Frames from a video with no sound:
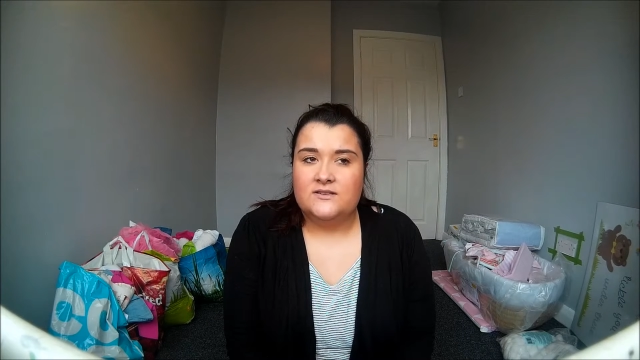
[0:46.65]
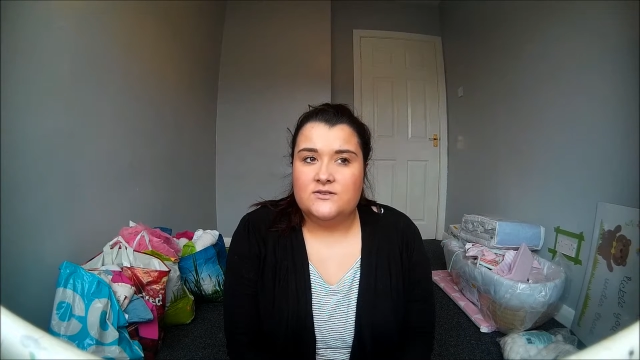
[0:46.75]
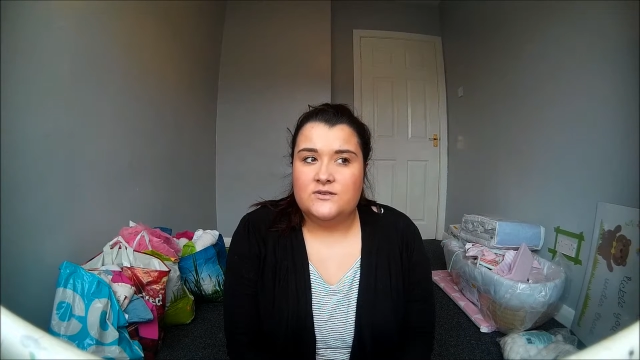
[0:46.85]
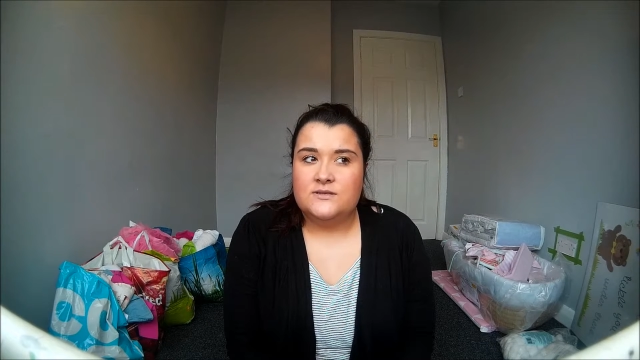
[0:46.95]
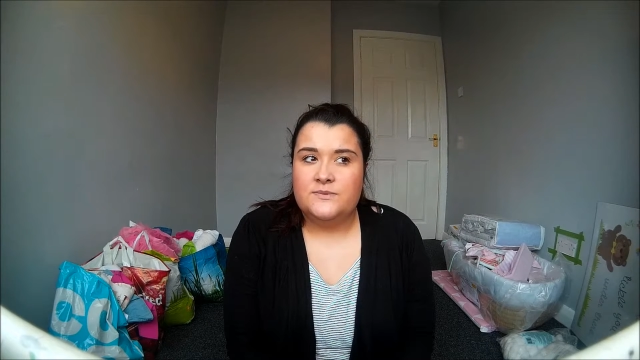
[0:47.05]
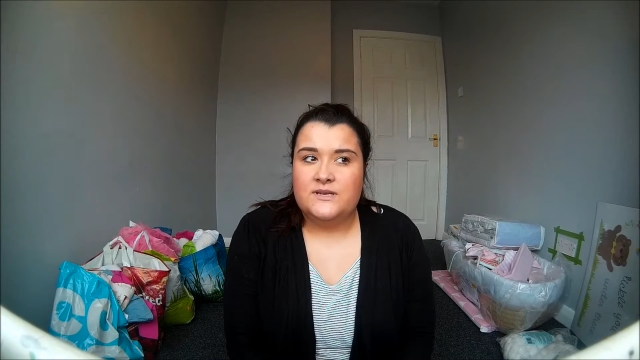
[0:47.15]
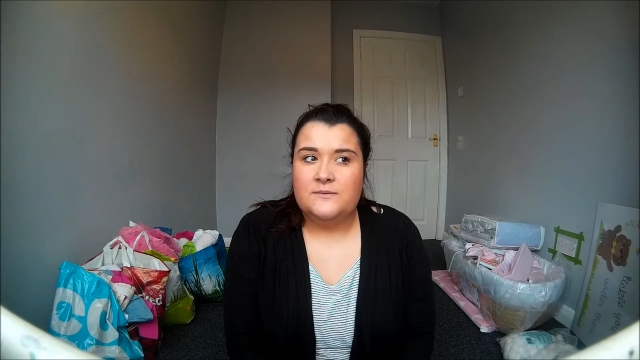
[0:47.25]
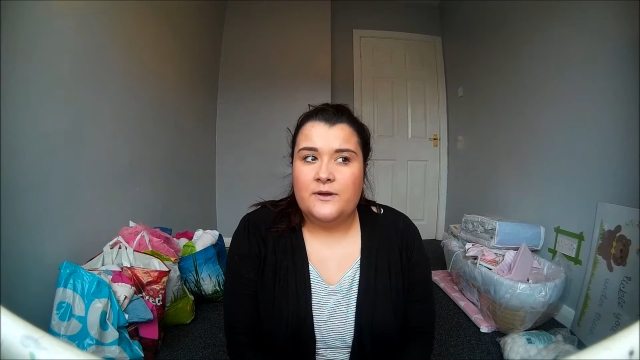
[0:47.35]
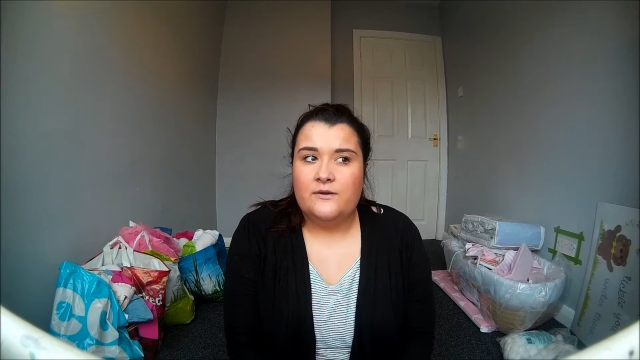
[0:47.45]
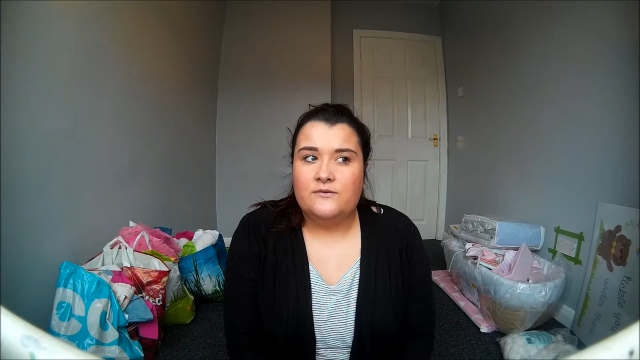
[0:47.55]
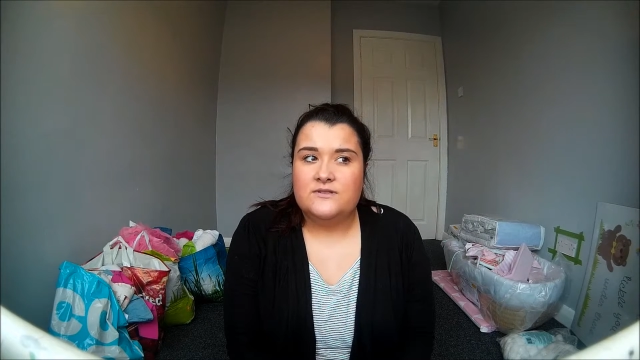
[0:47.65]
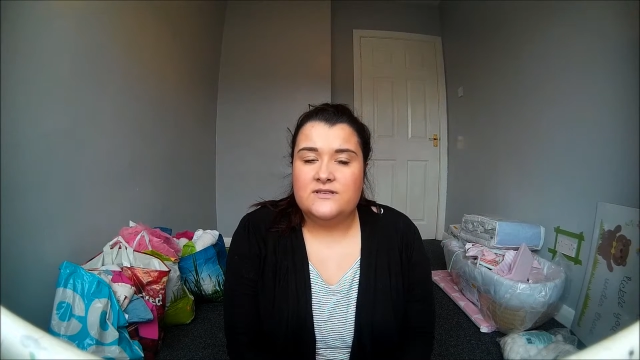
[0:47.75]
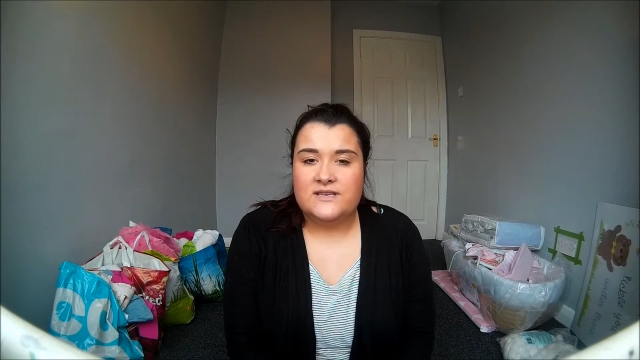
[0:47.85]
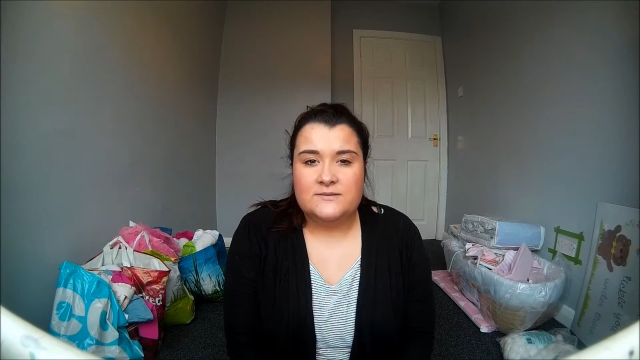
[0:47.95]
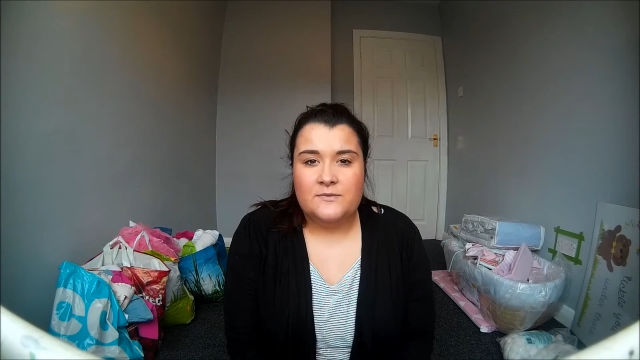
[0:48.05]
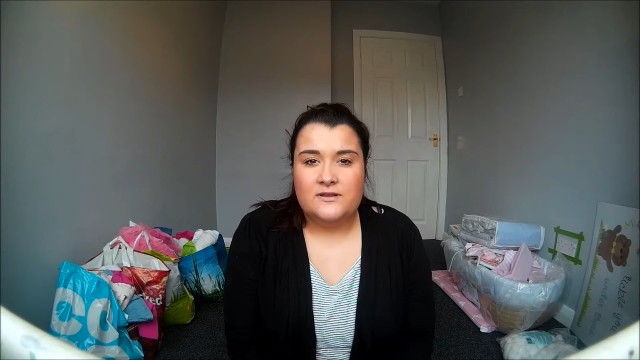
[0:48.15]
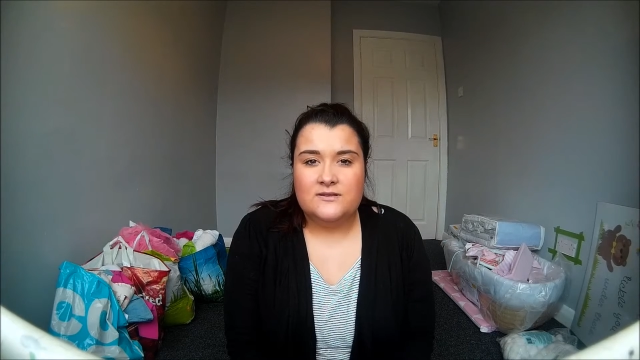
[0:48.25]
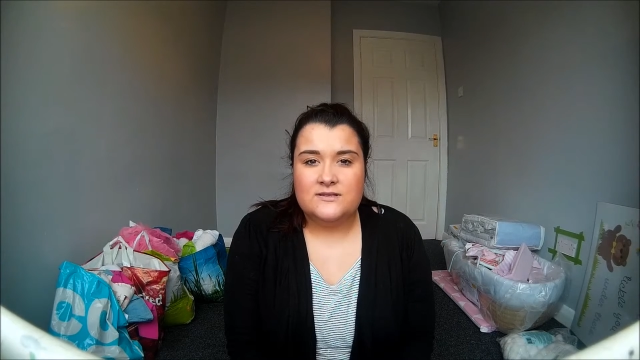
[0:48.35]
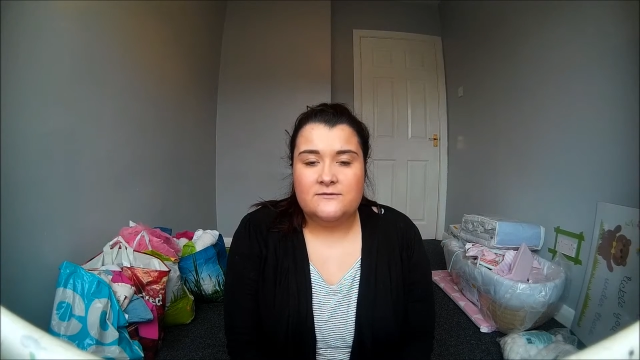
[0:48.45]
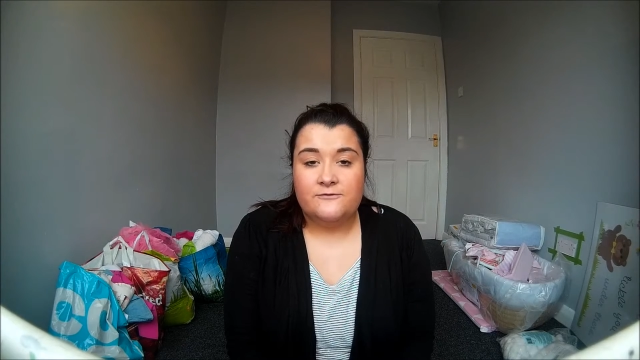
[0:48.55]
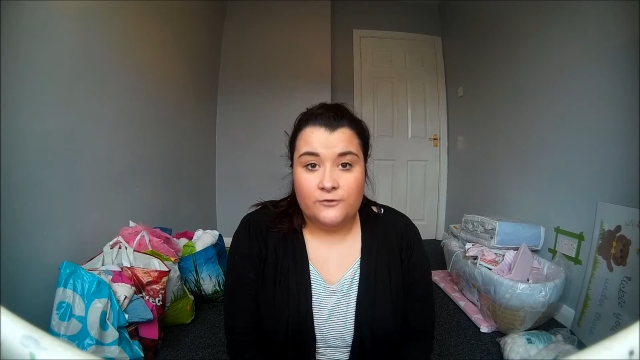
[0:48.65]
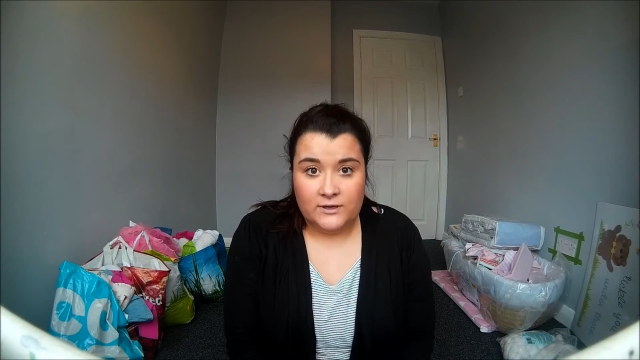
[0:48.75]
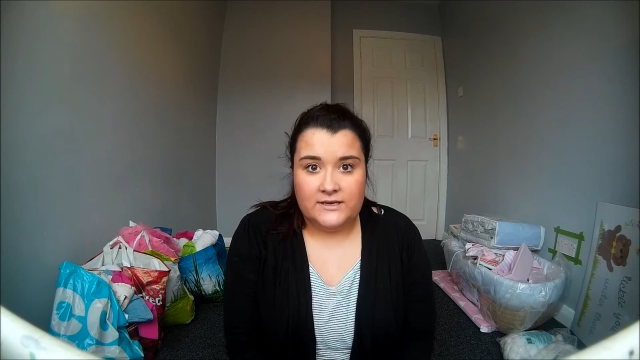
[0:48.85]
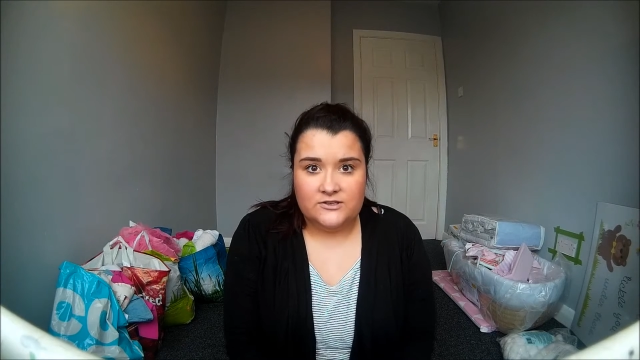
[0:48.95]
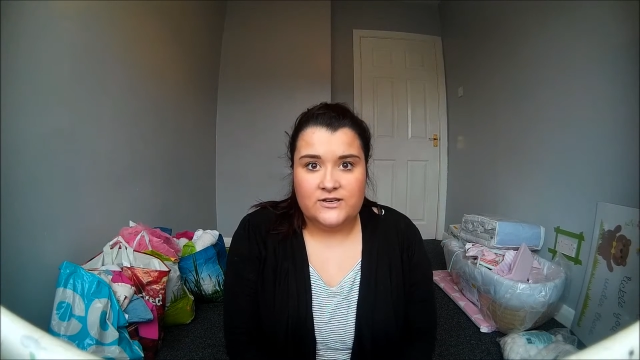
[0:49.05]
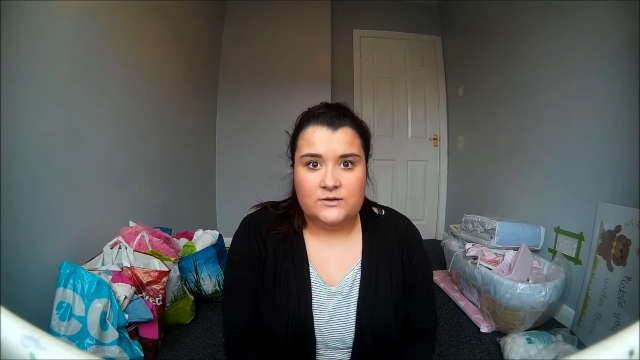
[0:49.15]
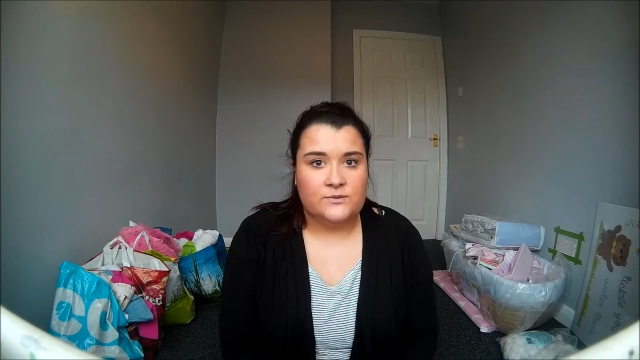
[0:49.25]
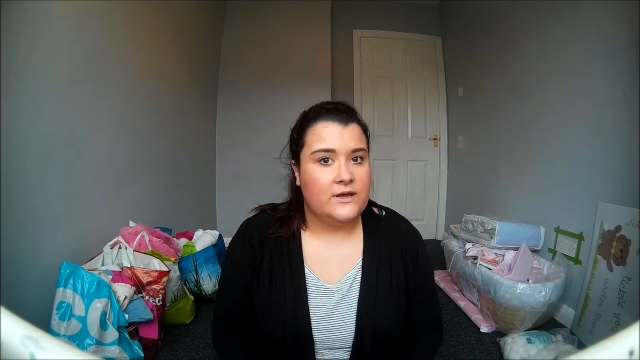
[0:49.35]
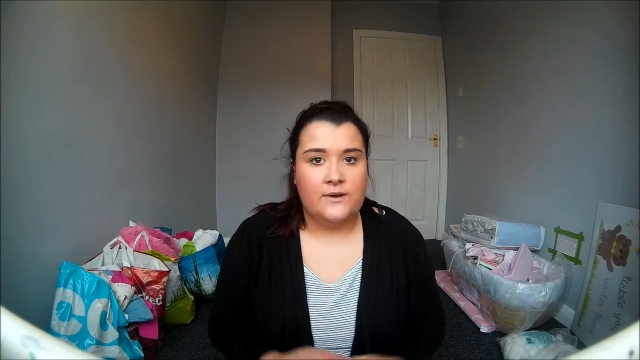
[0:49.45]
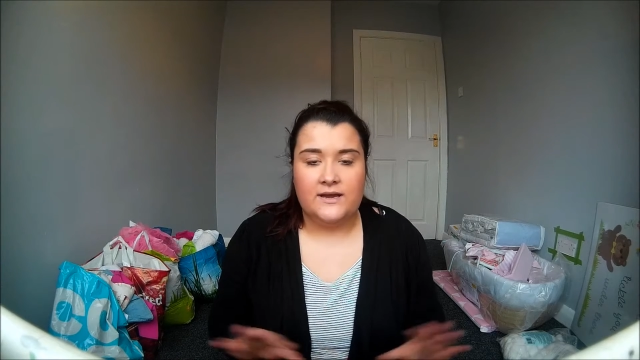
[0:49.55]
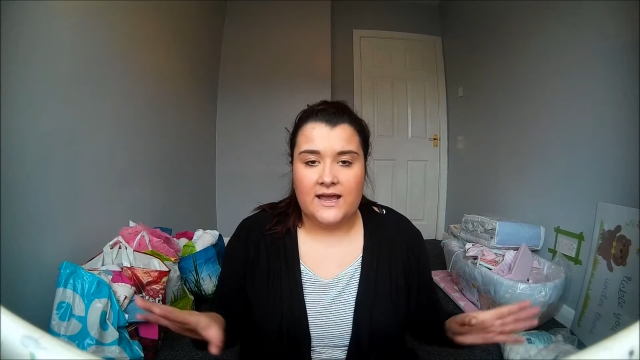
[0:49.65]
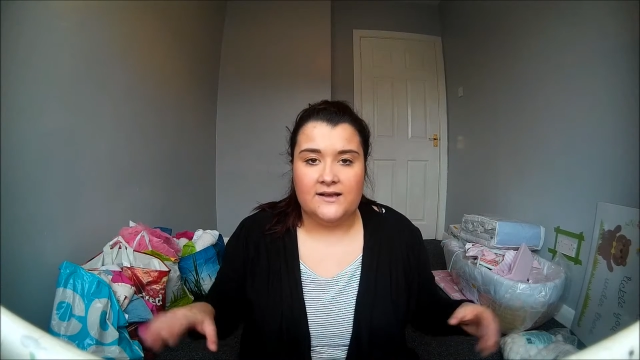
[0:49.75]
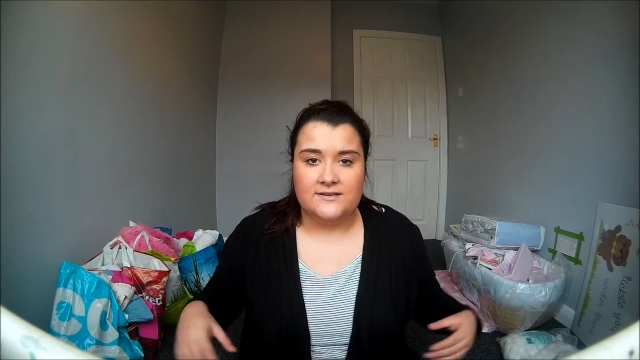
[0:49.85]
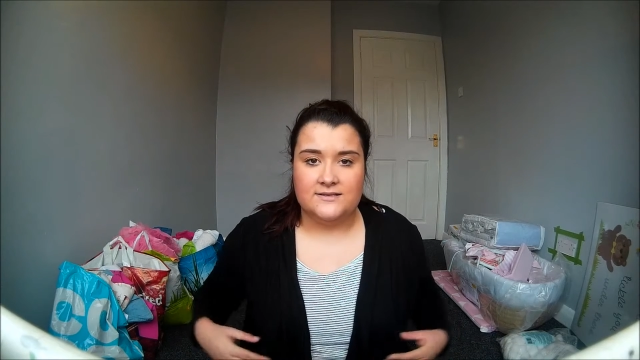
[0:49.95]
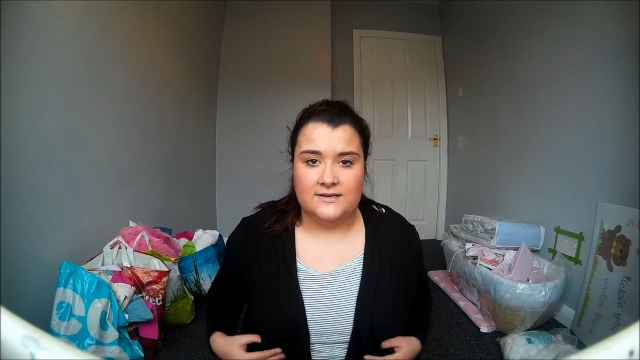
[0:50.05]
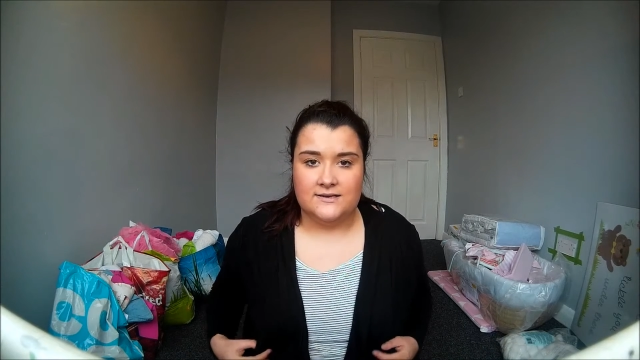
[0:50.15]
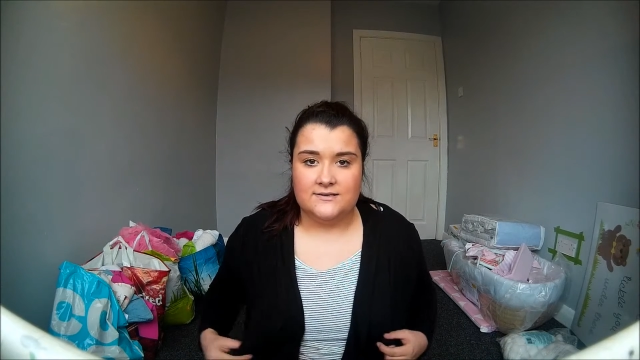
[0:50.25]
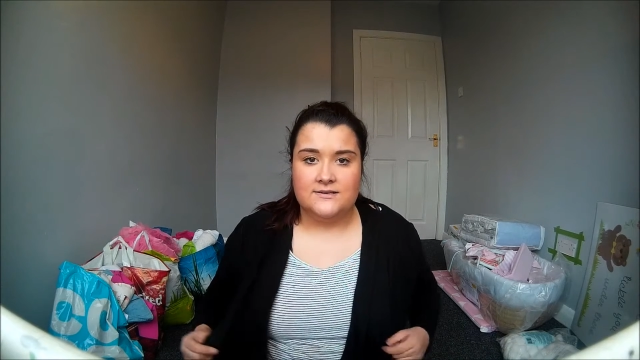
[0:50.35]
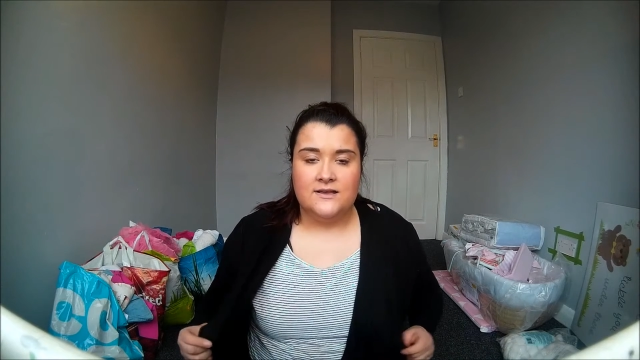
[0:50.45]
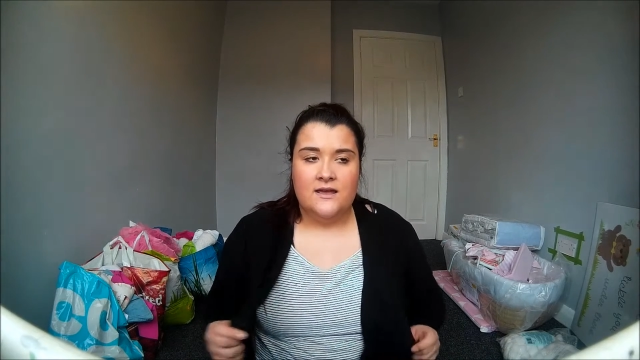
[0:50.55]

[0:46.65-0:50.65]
So it's been about 6 months fully trained without any accidents.